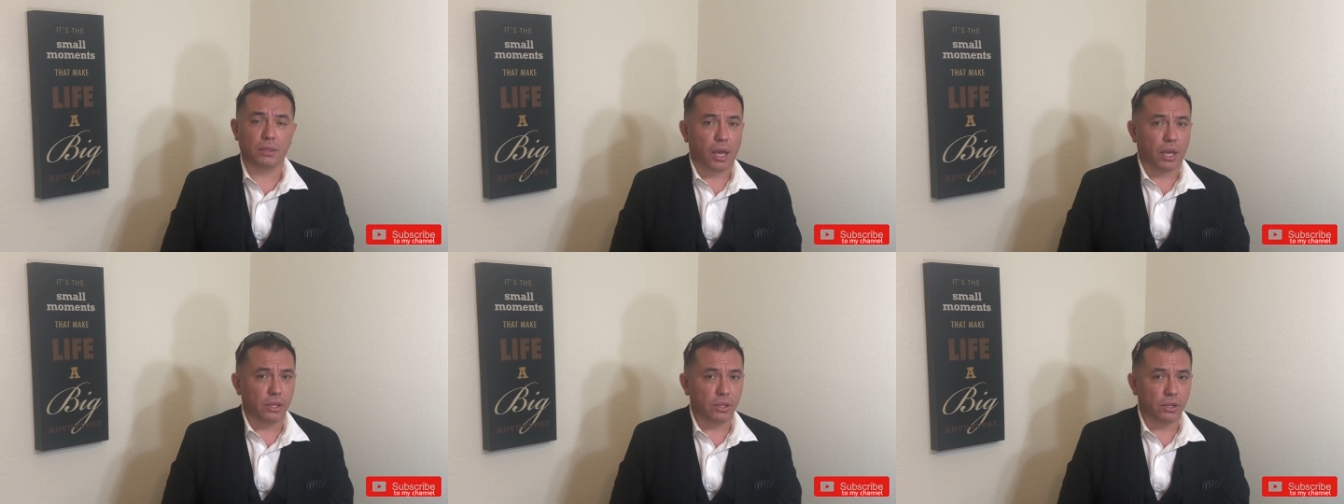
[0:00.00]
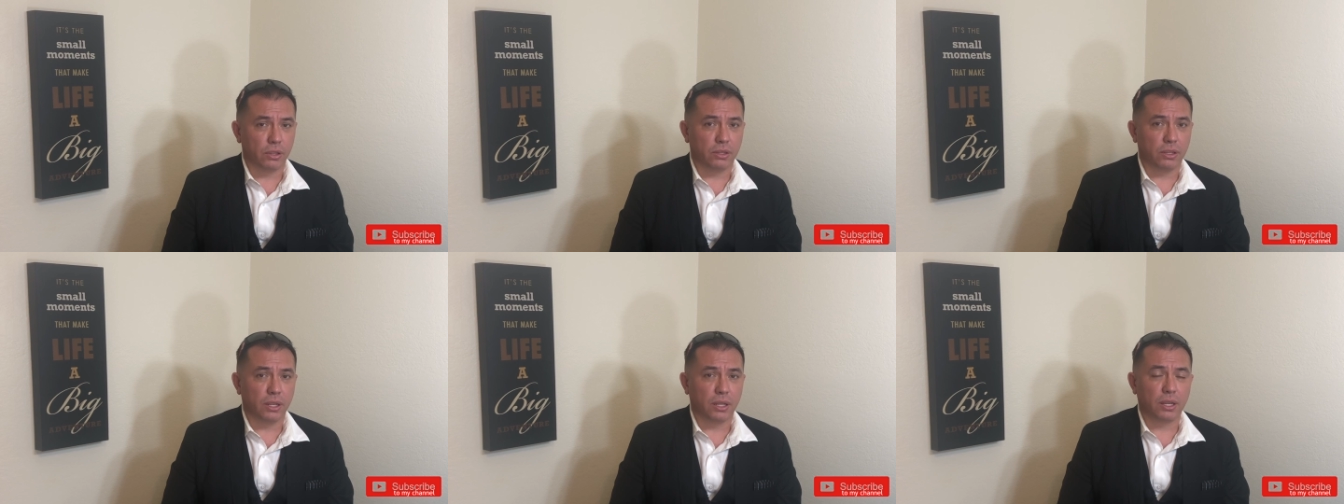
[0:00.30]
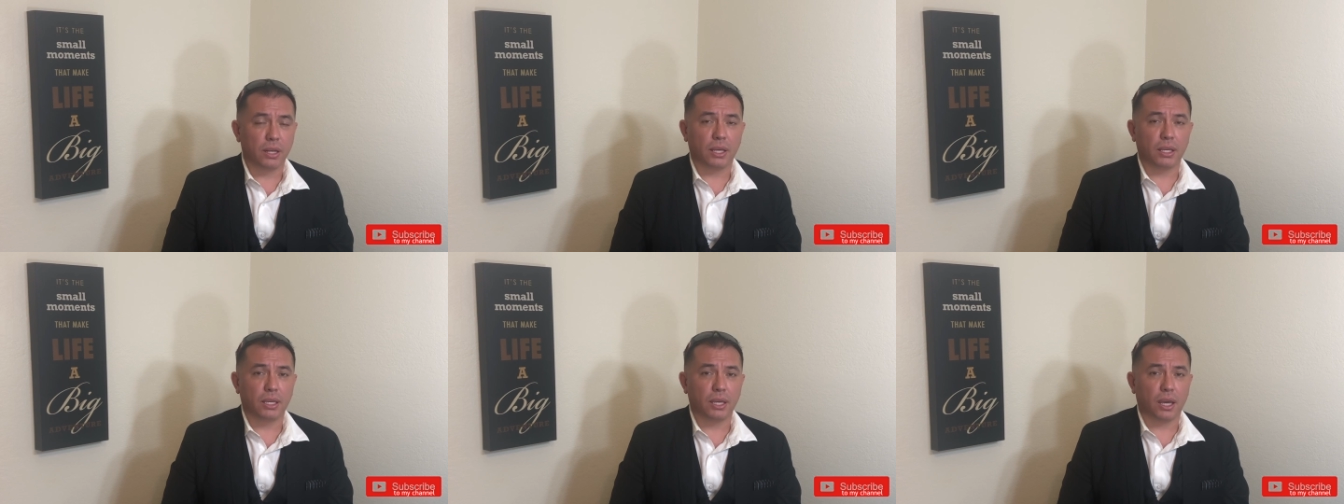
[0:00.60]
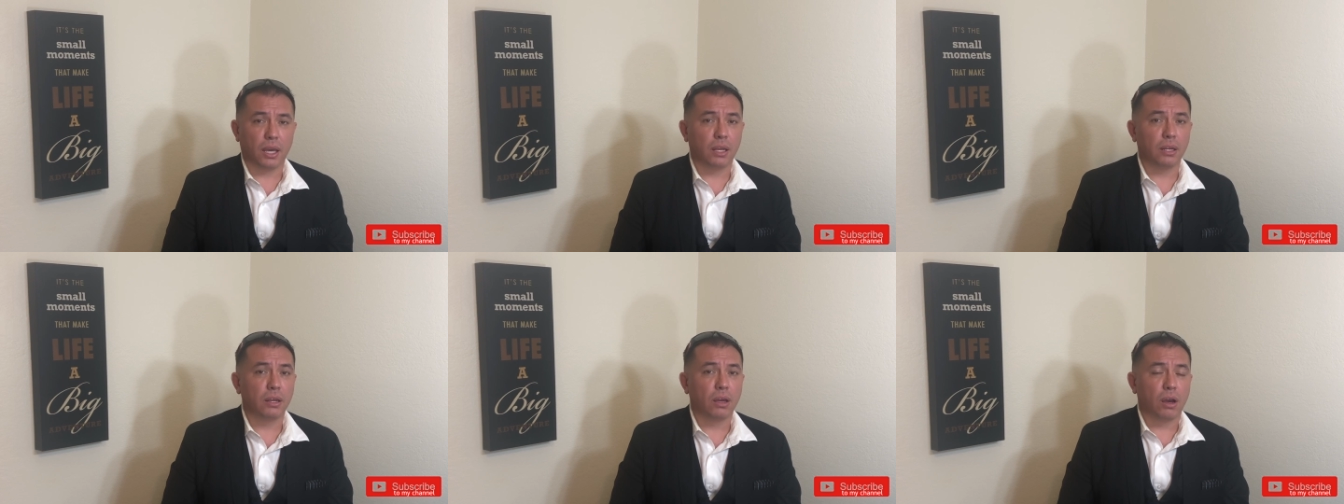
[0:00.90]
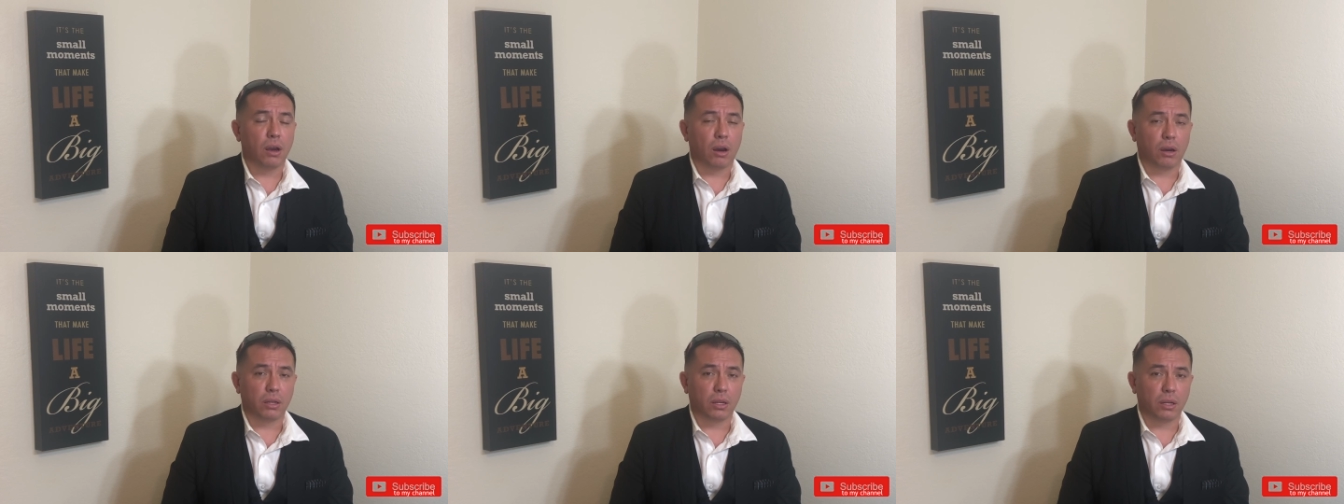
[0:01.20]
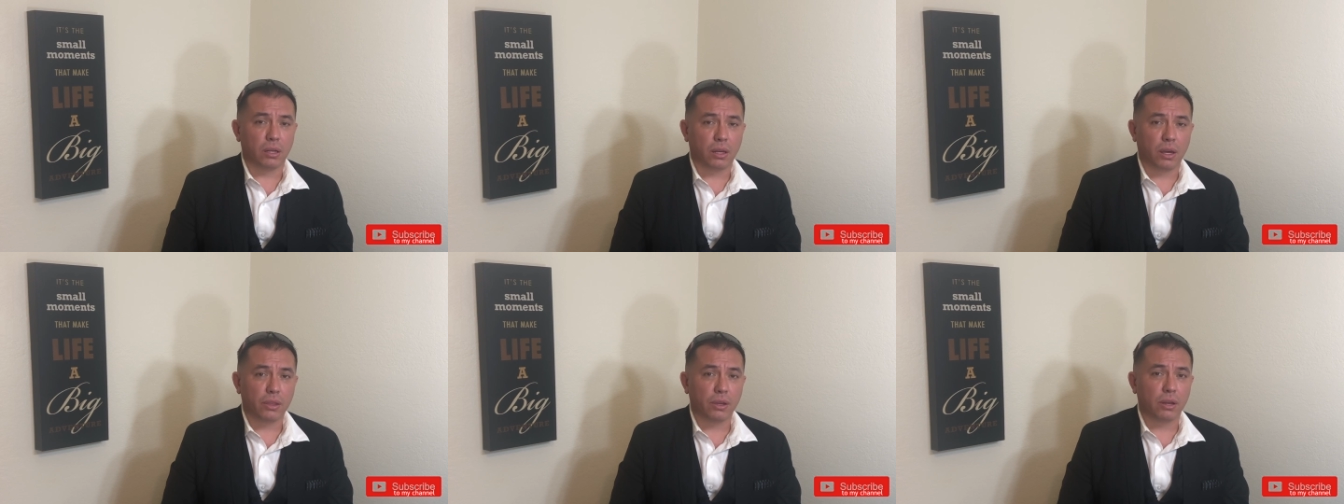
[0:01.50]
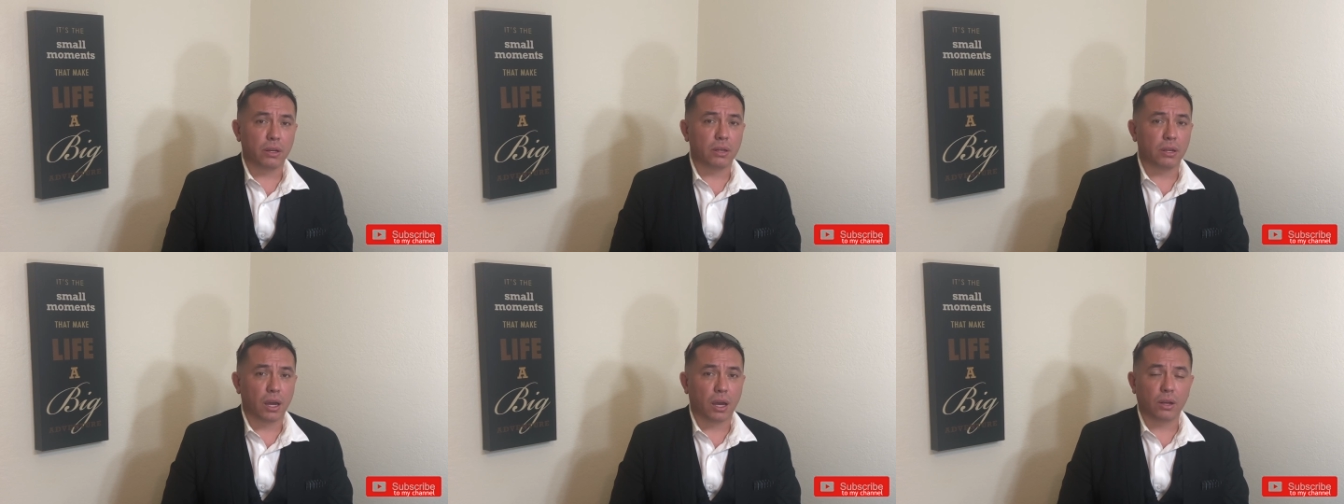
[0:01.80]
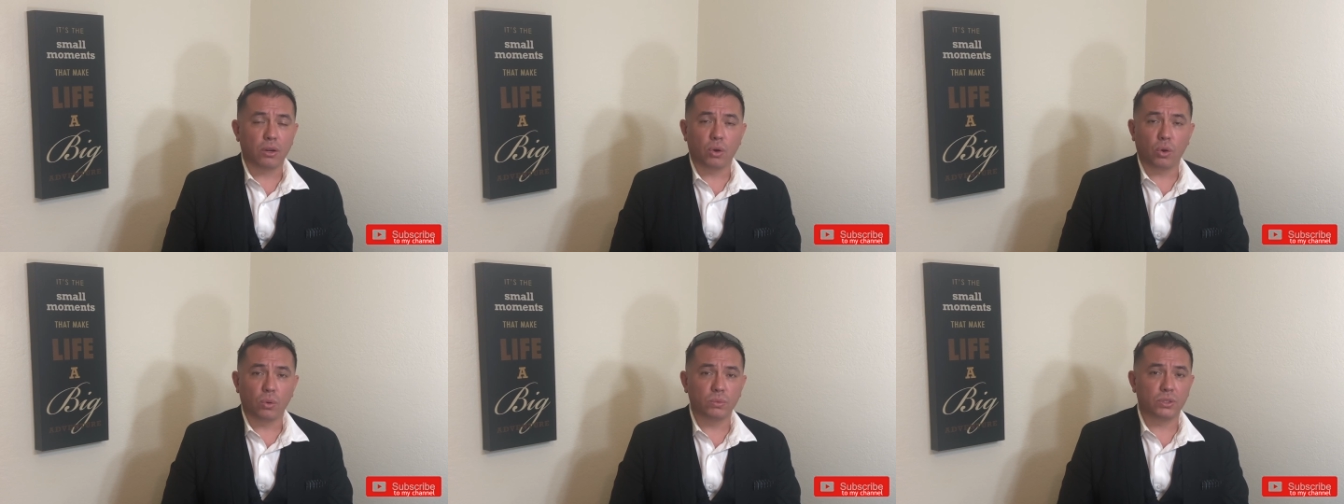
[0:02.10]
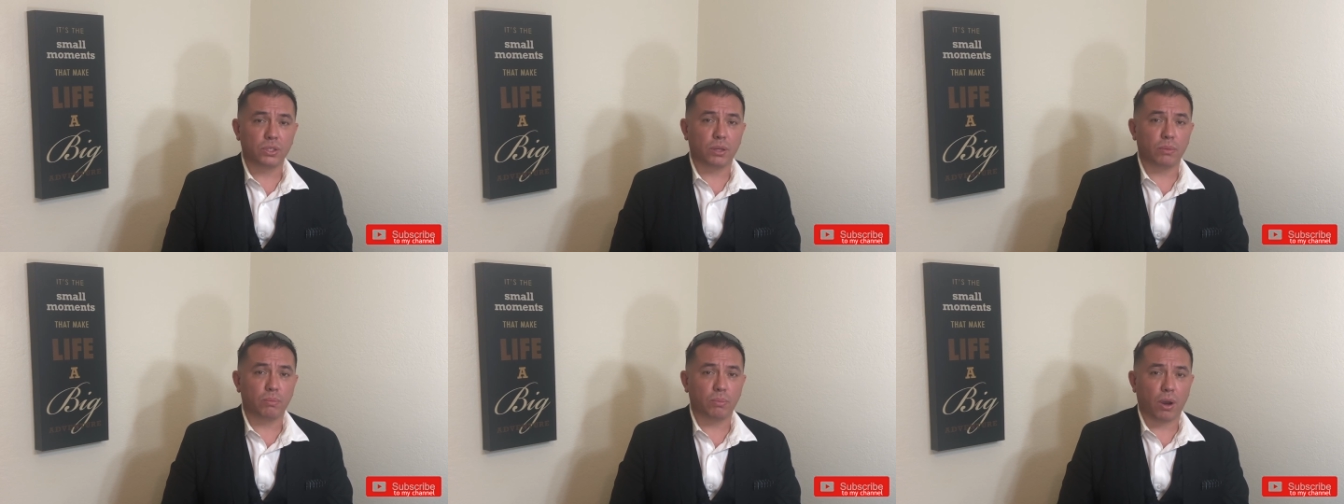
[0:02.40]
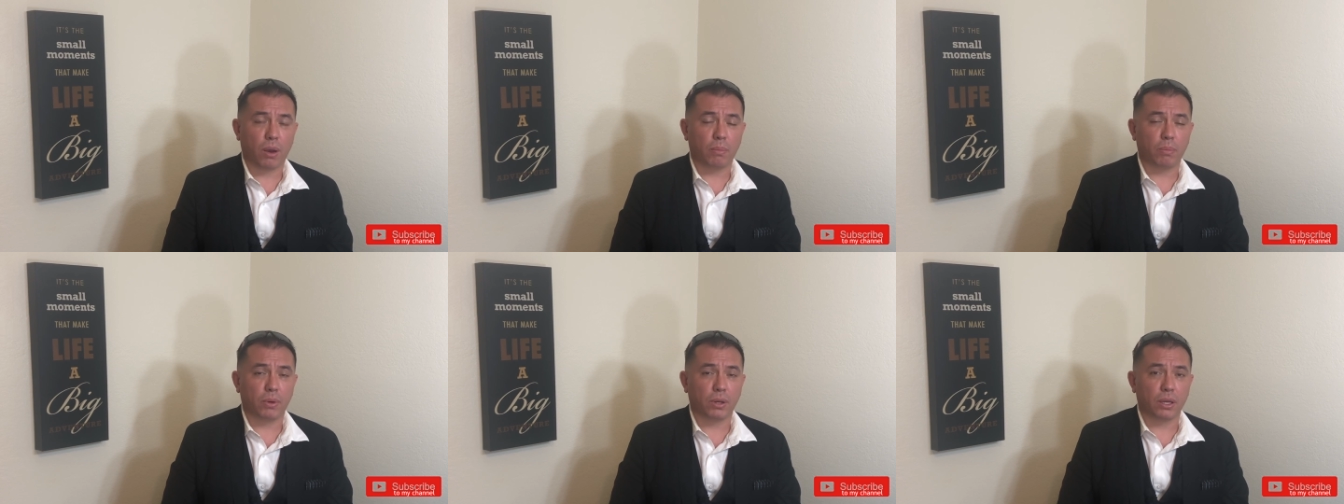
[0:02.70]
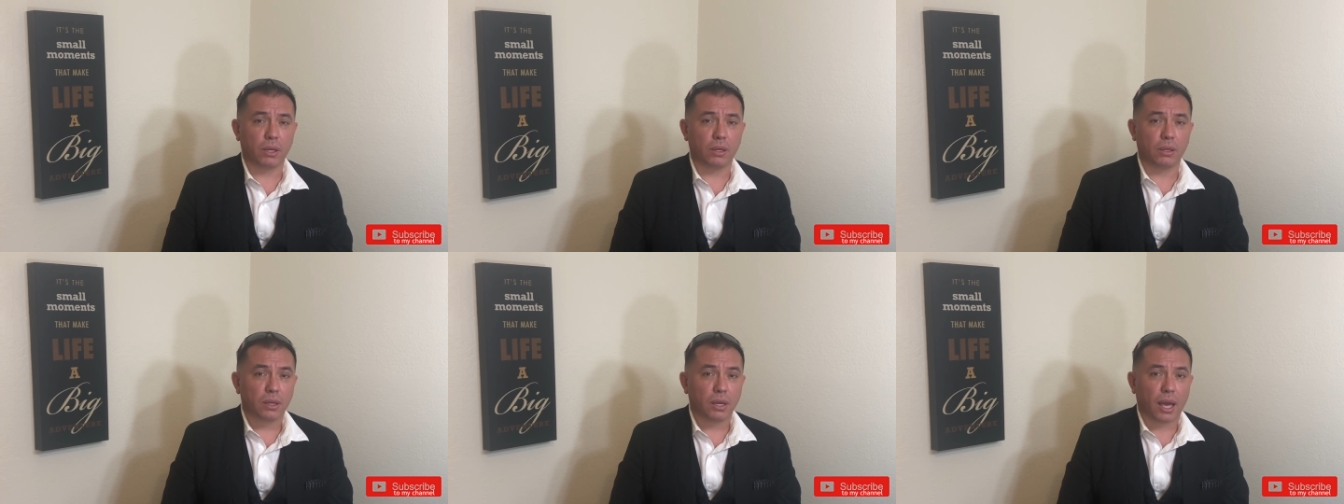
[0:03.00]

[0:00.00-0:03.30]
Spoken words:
And you did it again on another non-homestead property.